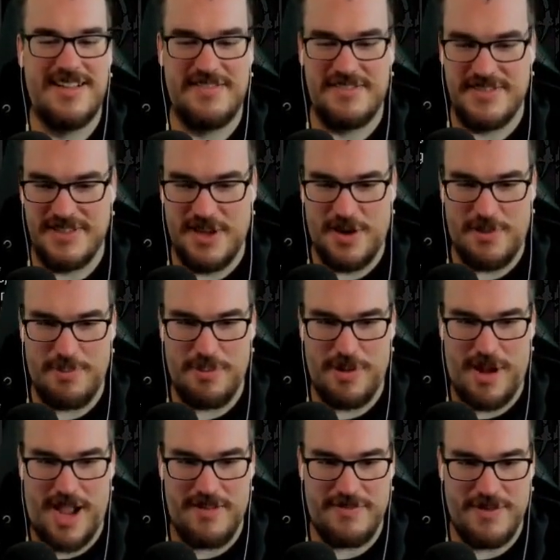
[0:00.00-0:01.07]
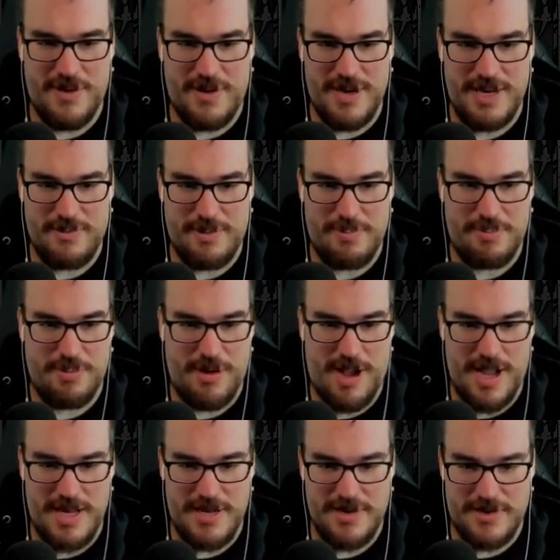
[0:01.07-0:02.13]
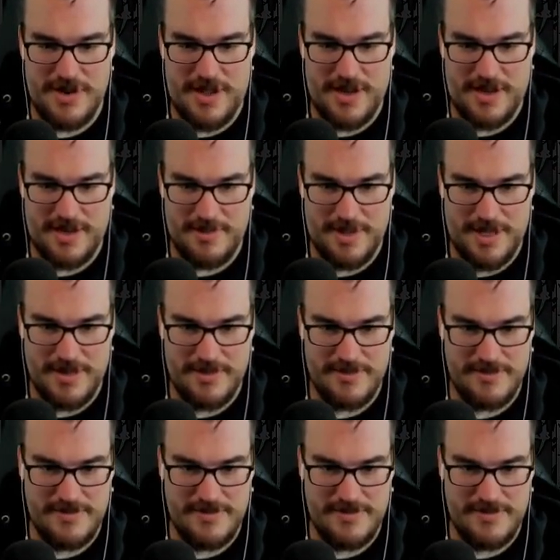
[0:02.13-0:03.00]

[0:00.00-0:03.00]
No, pr I have no idea what pride you're talking about.